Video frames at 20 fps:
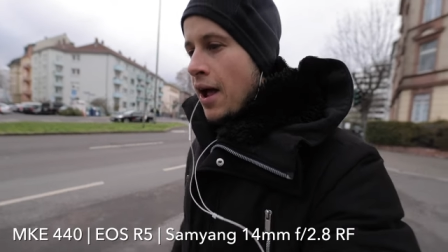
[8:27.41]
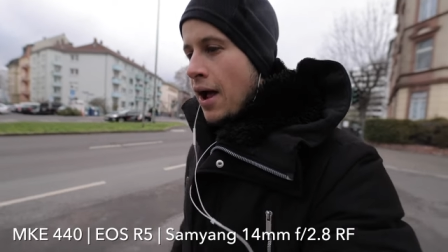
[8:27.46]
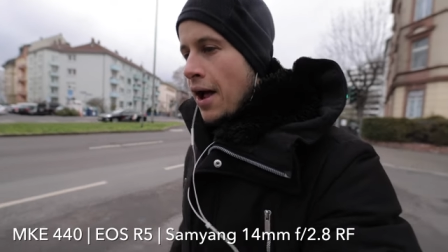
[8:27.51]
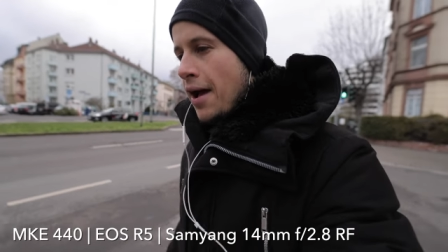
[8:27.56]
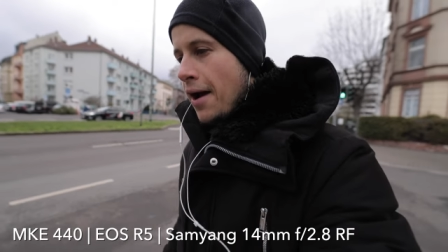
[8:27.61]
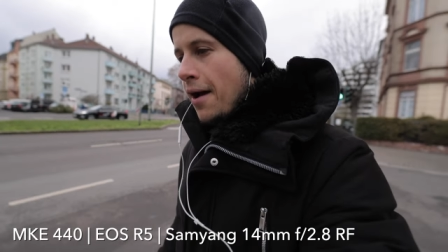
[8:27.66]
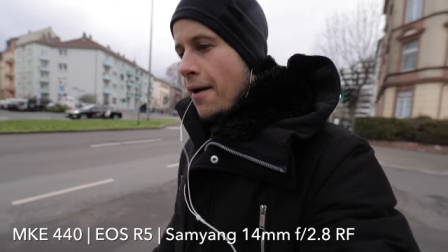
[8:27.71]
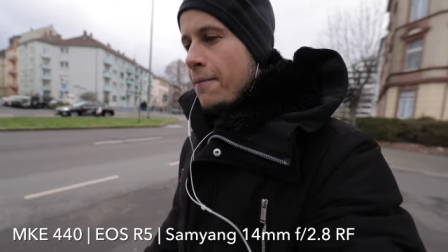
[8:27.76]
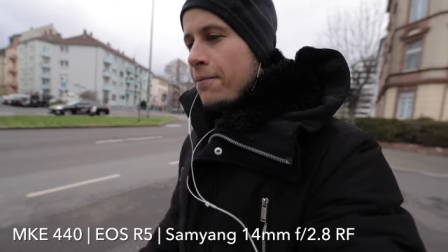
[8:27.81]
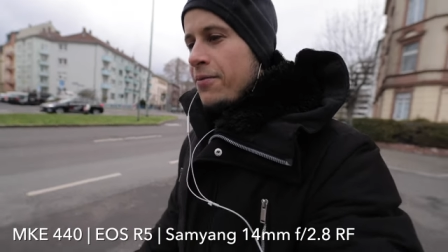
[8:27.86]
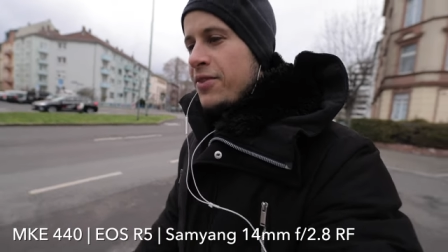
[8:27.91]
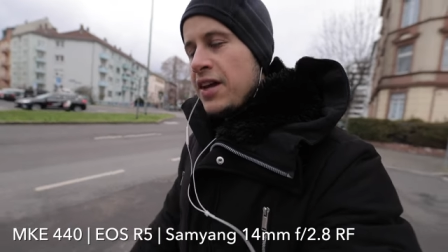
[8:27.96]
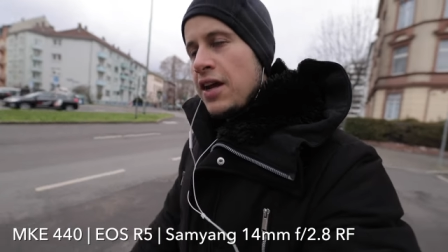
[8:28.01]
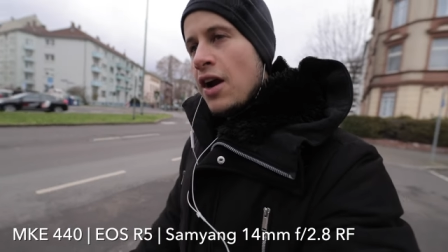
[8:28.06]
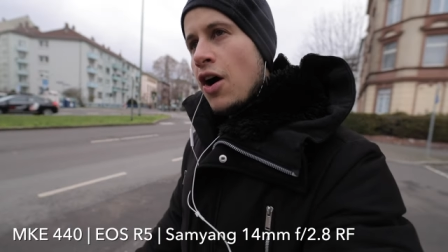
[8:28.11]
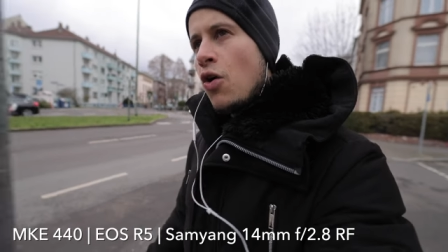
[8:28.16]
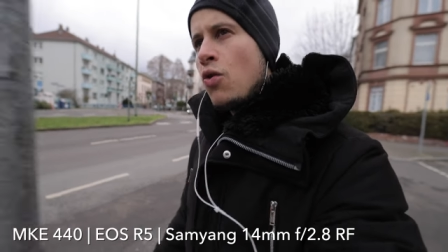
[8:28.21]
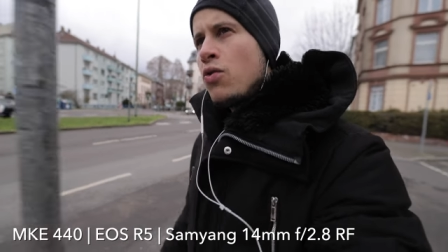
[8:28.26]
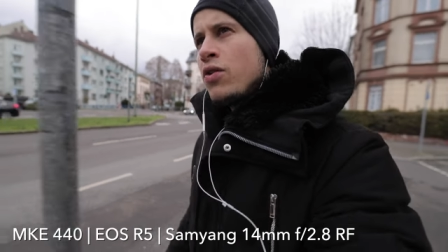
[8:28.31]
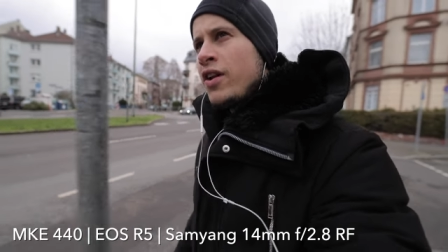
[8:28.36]
Um, the
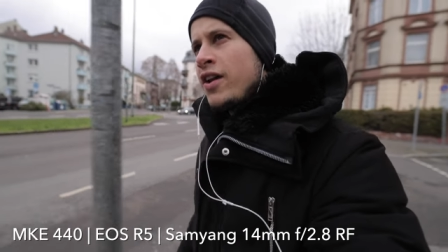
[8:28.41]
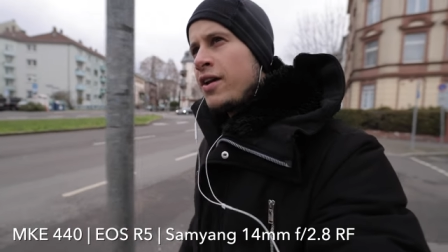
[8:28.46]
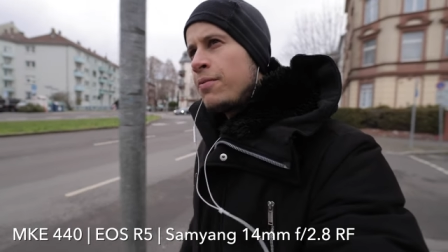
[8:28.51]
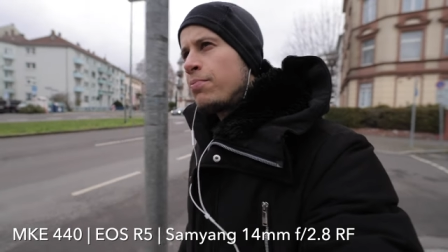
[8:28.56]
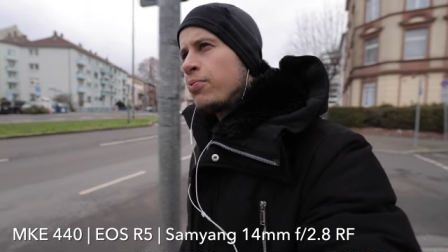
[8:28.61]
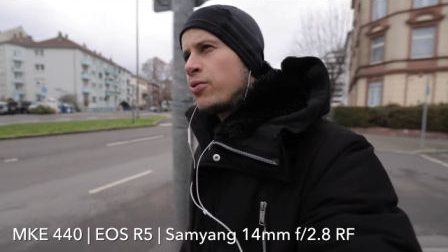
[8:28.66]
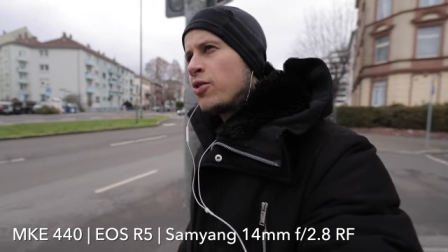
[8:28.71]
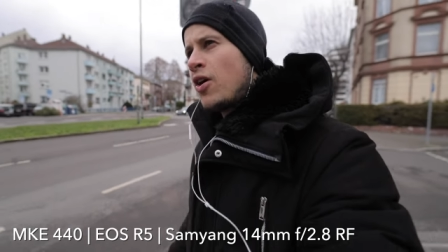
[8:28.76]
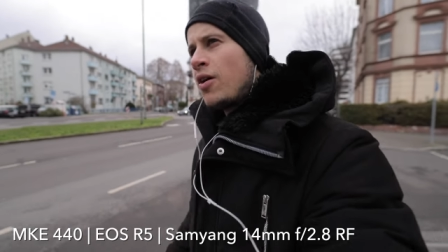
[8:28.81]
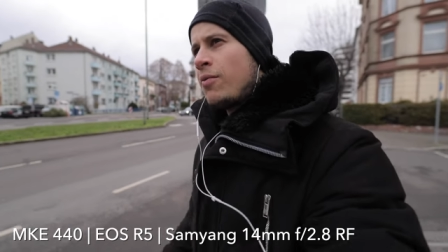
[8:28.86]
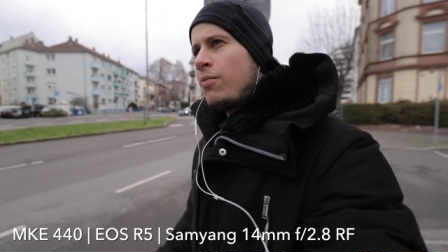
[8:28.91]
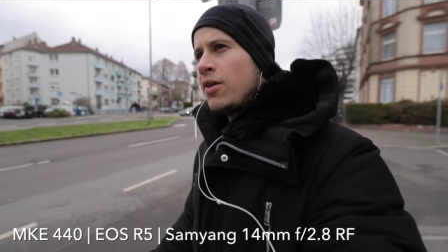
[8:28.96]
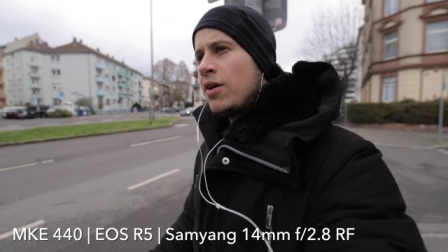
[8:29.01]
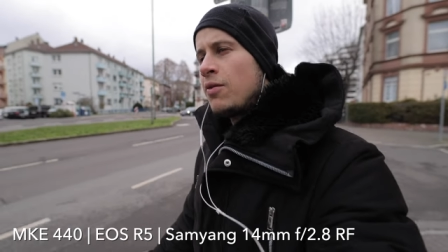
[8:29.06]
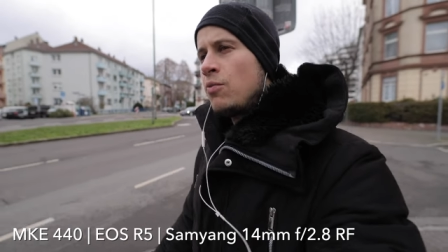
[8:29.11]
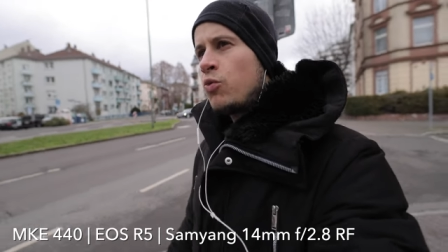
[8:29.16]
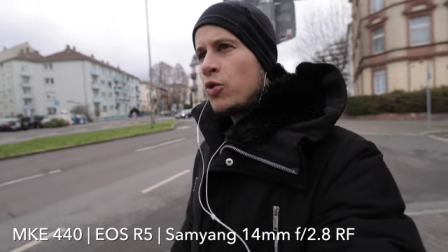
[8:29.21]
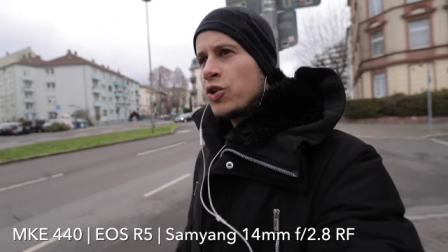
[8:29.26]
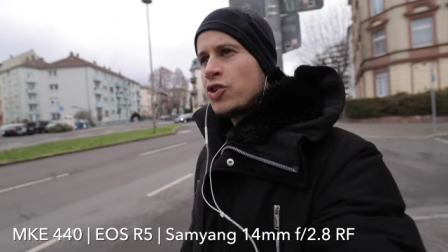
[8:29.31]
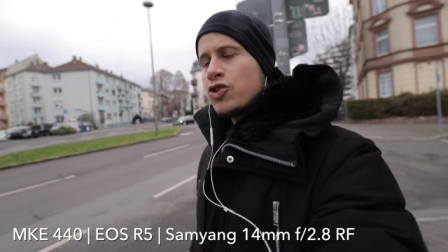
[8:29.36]
only
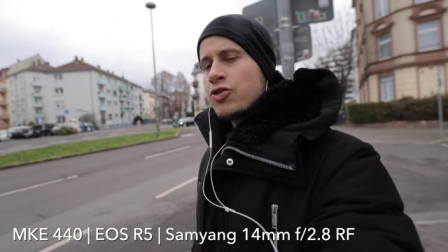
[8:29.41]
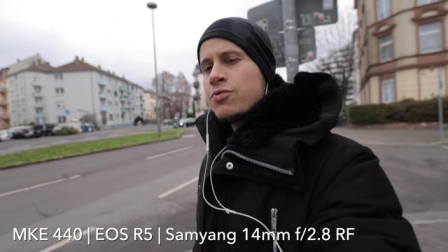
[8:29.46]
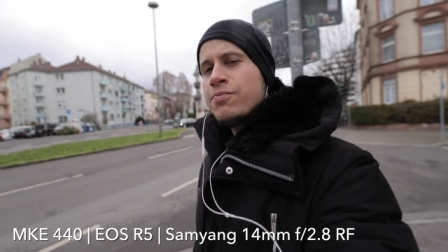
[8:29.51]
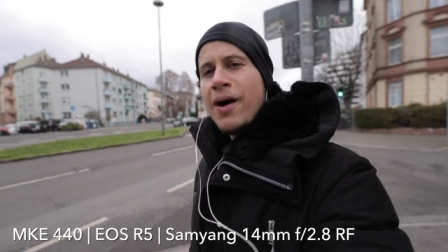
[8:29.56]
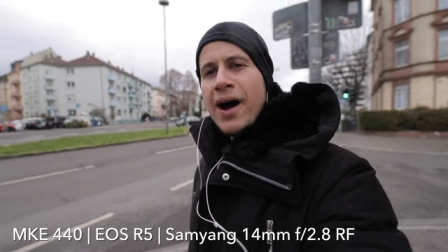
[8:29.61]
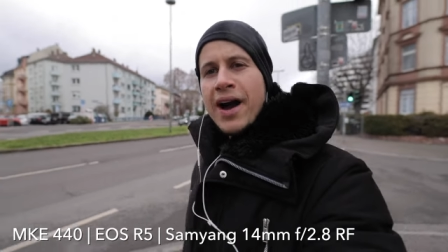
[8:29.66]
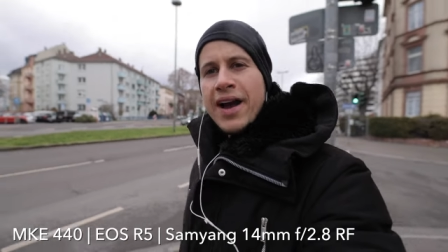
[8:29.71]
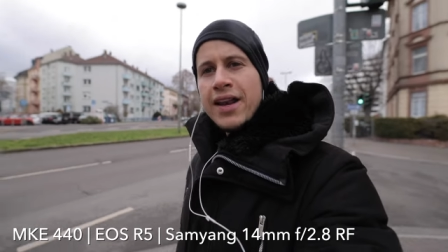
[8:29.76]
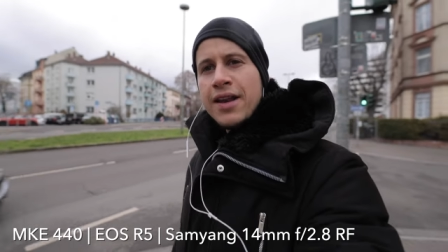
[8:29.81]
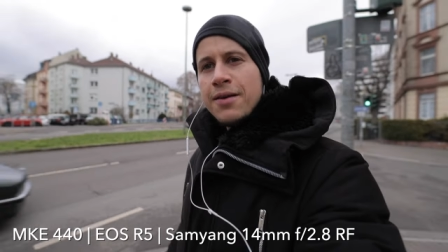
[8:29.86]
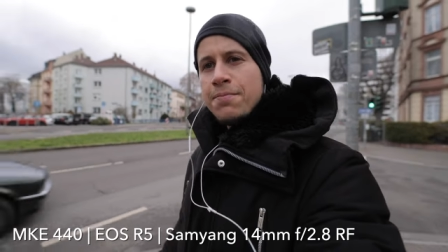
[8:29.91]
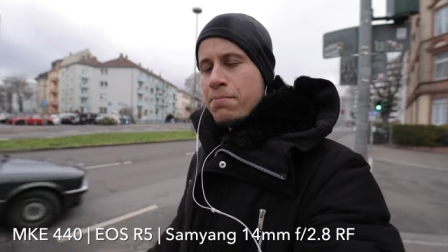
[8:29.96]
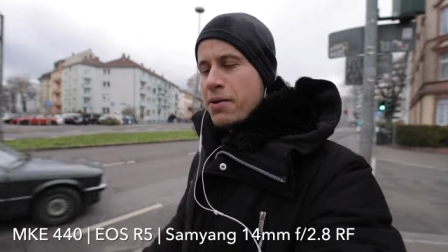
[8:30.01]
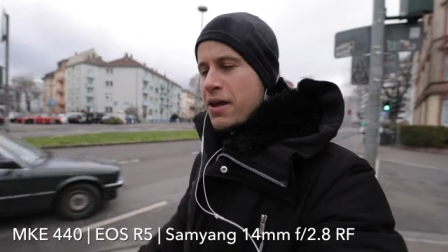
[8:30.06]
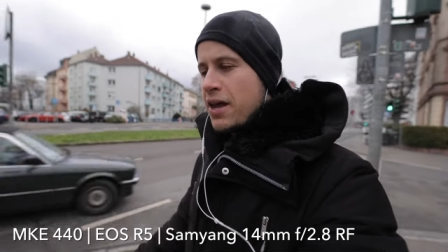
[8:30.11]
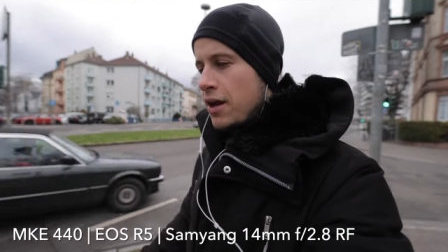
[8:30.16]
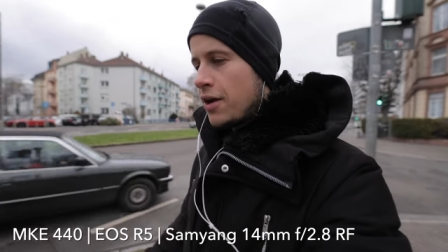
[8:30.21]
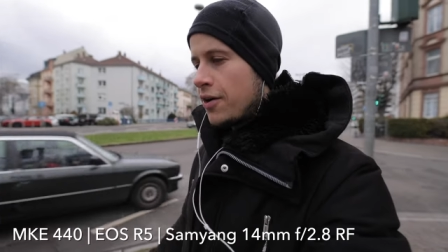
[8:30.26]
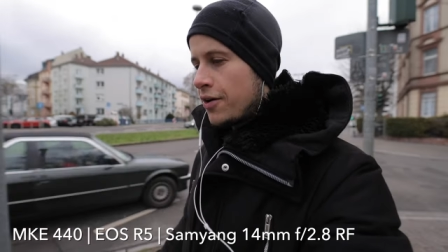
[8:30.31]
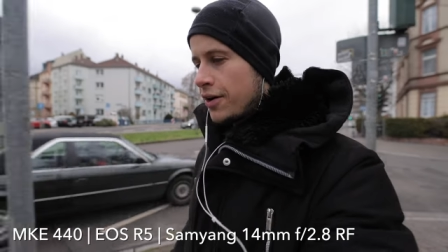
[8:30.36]
problem which might
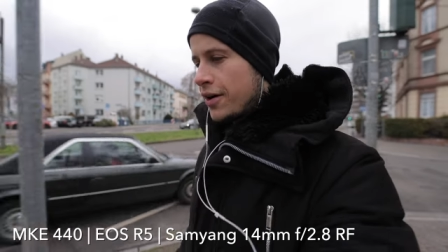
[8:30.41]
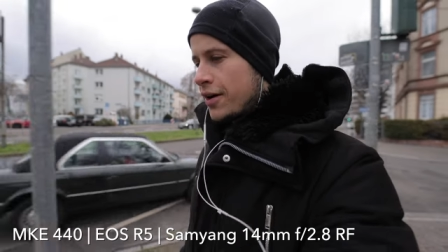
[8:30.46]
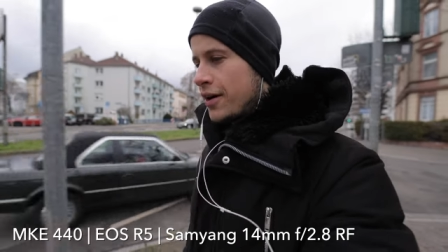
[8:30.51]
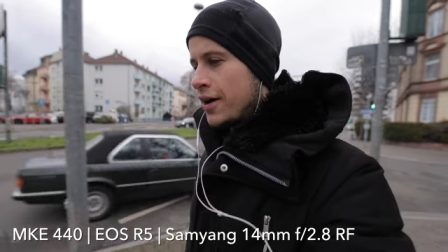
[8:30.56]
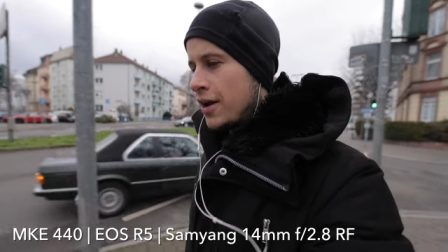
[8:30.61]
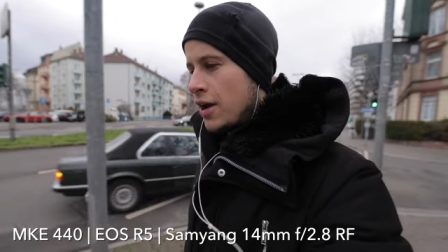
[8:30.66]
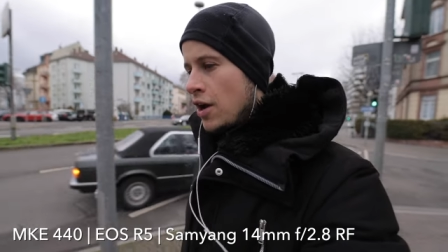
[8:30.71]
appear